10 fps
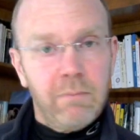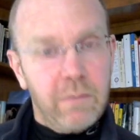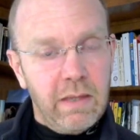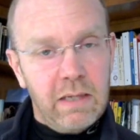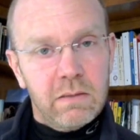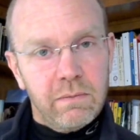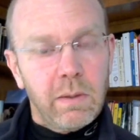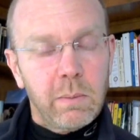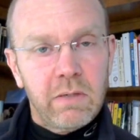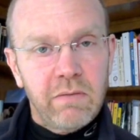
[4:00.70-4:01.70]
That's a
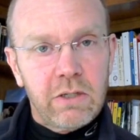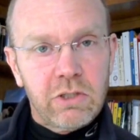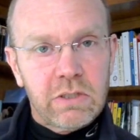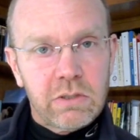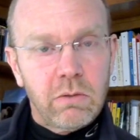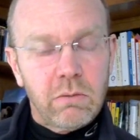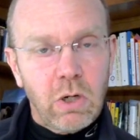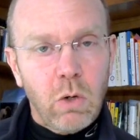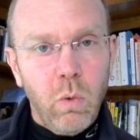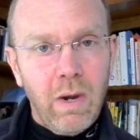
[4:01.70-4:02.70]
fair bit of energy. So it
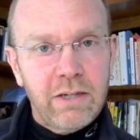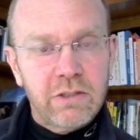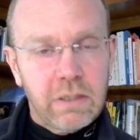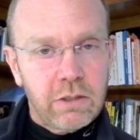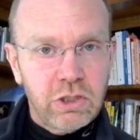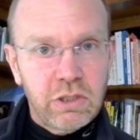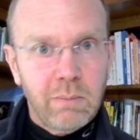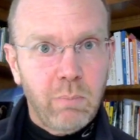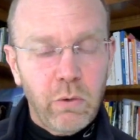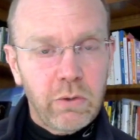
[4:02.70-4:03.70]
requires energy to
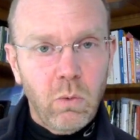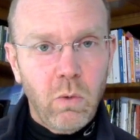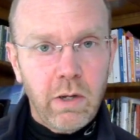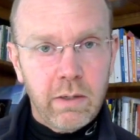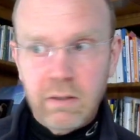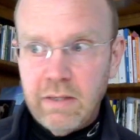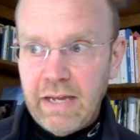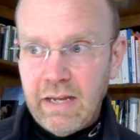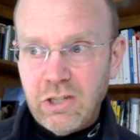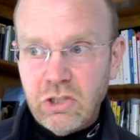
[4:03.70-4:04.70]
boil water, and
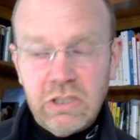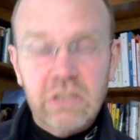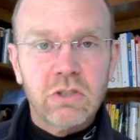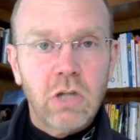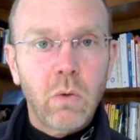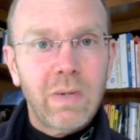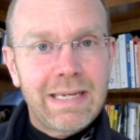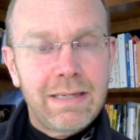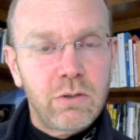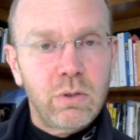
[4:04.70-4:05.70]
that energy is going
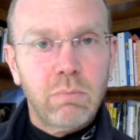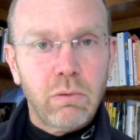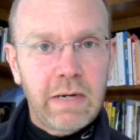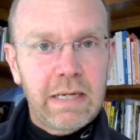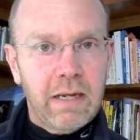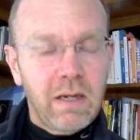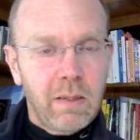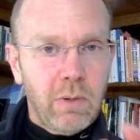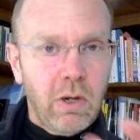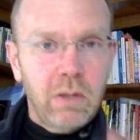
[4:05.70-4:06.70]
into breaking
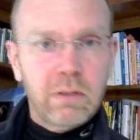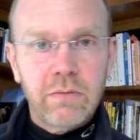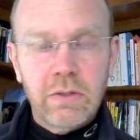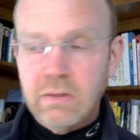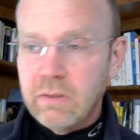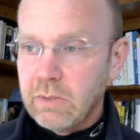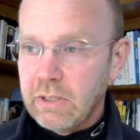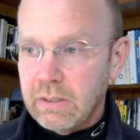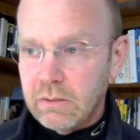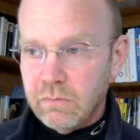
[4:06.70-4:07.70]
up all of those
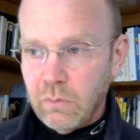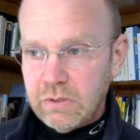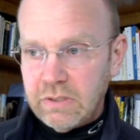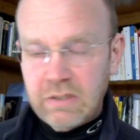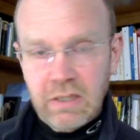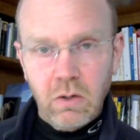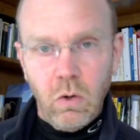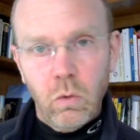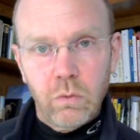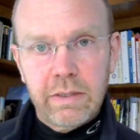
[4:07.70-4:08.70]
intermolecular forces that are
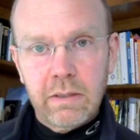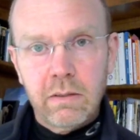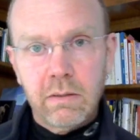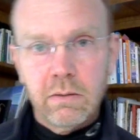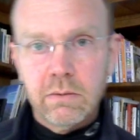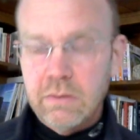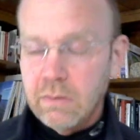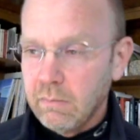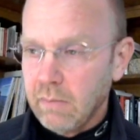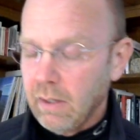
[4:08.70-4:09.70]
holding those
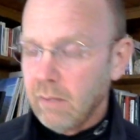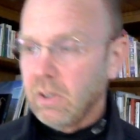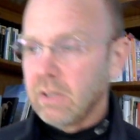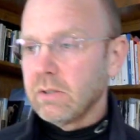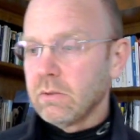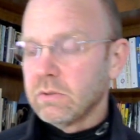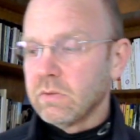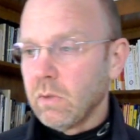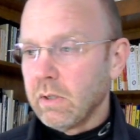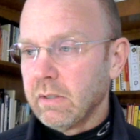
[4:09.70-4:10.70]
molecules
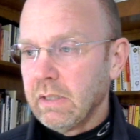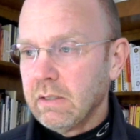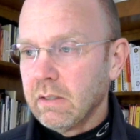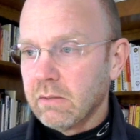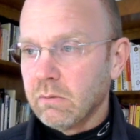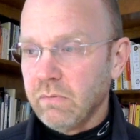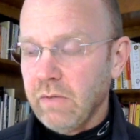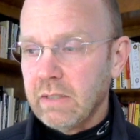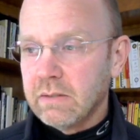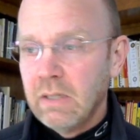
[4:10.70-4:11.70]
of water in the liquid
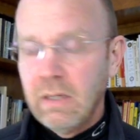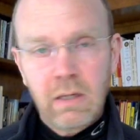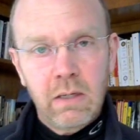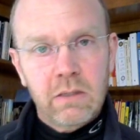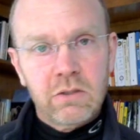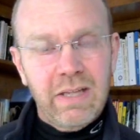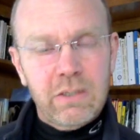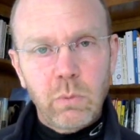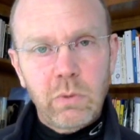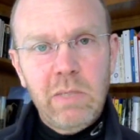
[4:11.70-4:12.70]
phase. So that's
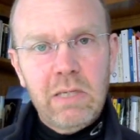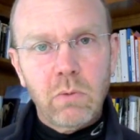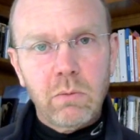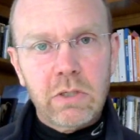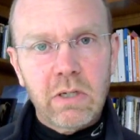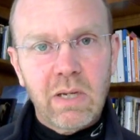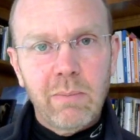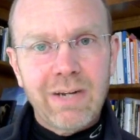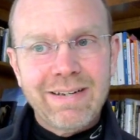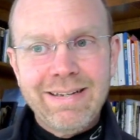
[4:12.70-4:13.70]
what we mean when we're talking
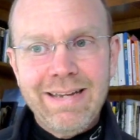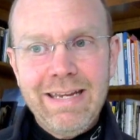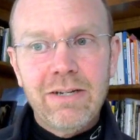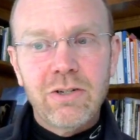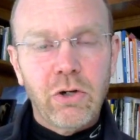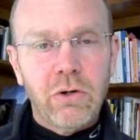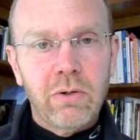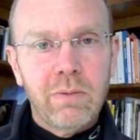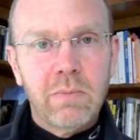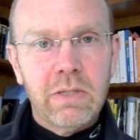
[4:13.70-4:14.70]
about an
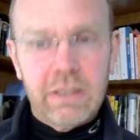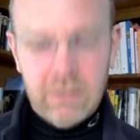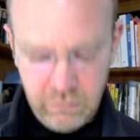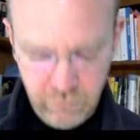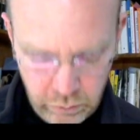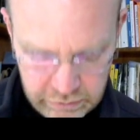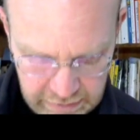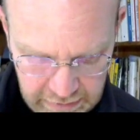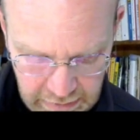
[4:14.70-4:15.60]
intermolecular force, an